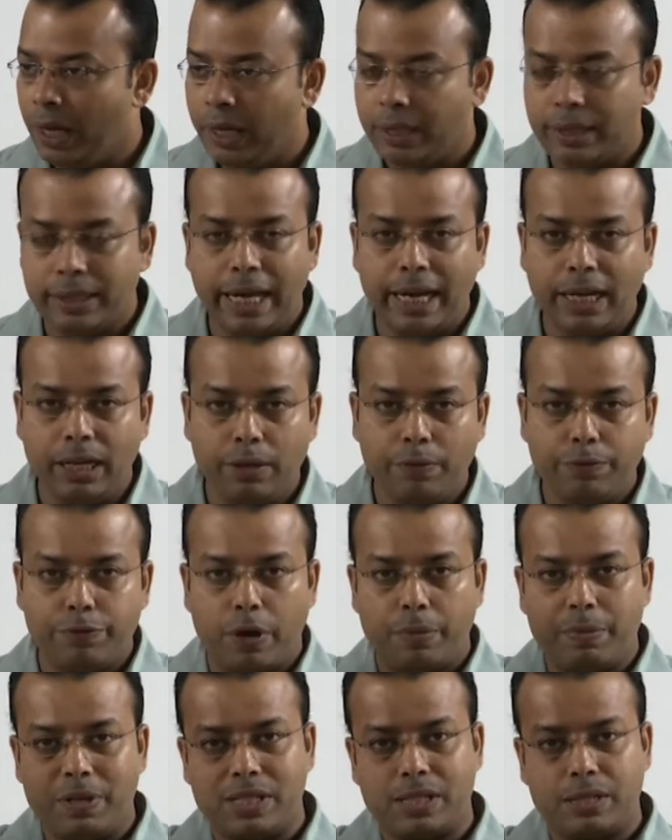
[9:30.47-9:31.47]
then
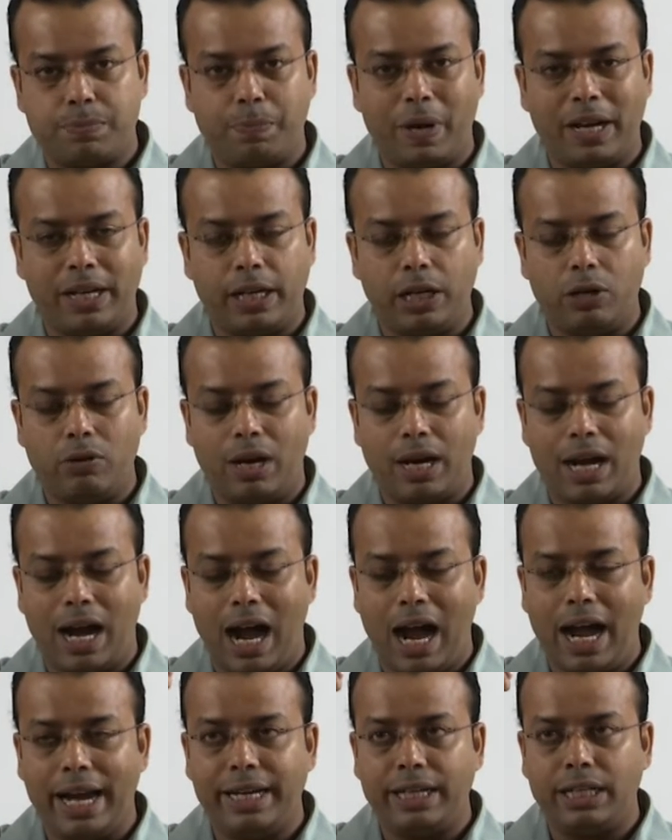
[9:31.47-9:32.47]
from a particular
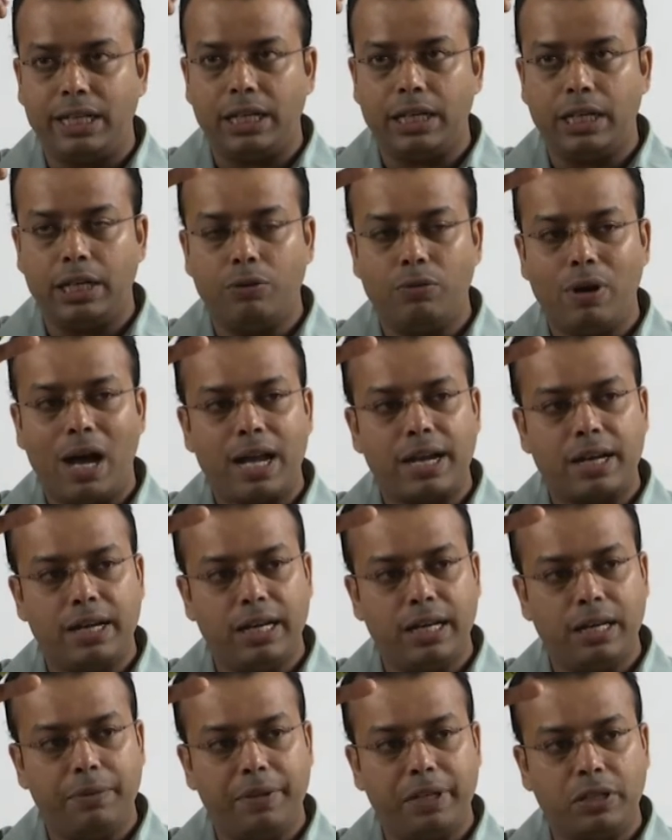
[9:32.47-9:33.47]
height you are
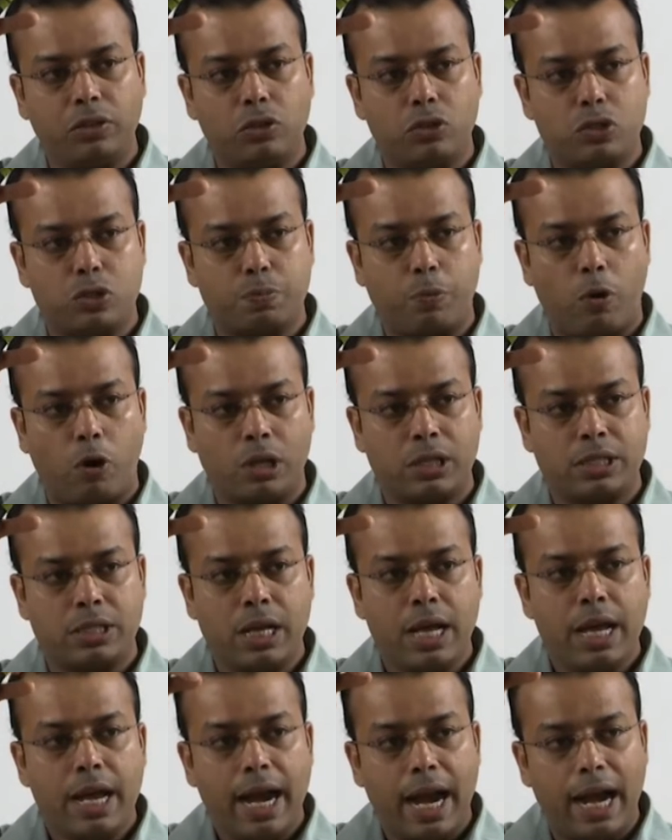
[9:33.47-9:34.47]
relieving those balls
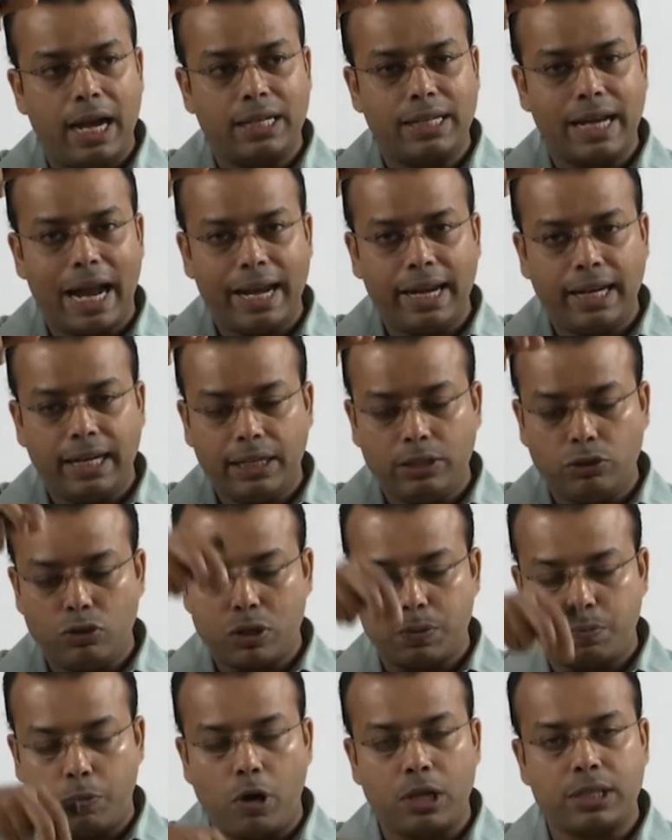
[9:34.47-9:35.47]
and directly
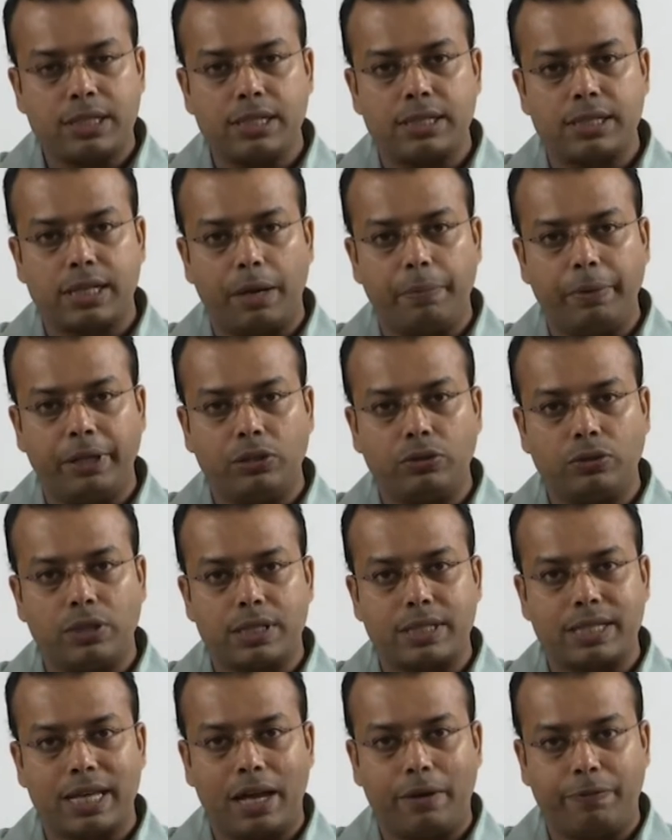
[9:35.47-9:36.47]
those balls is coming to the
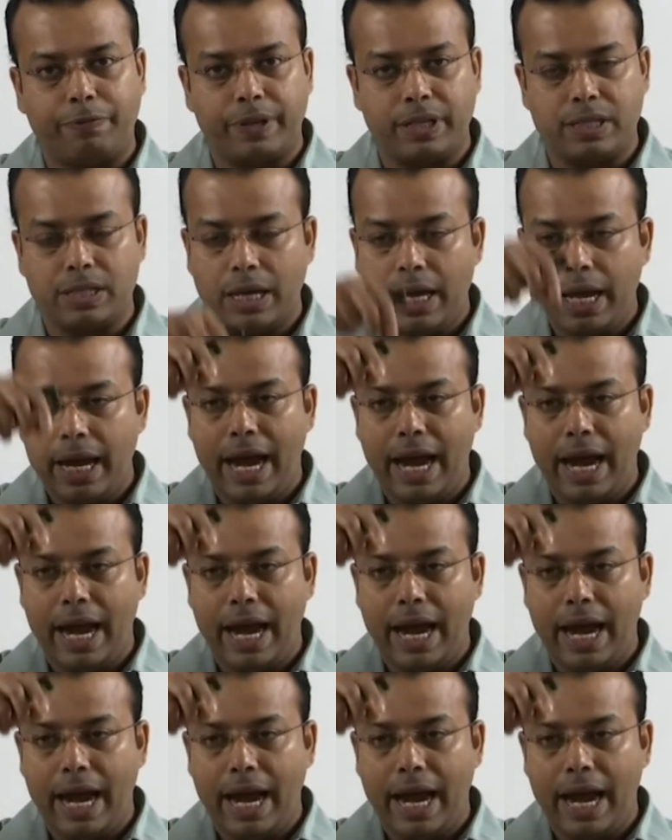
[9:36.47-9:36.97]
surface,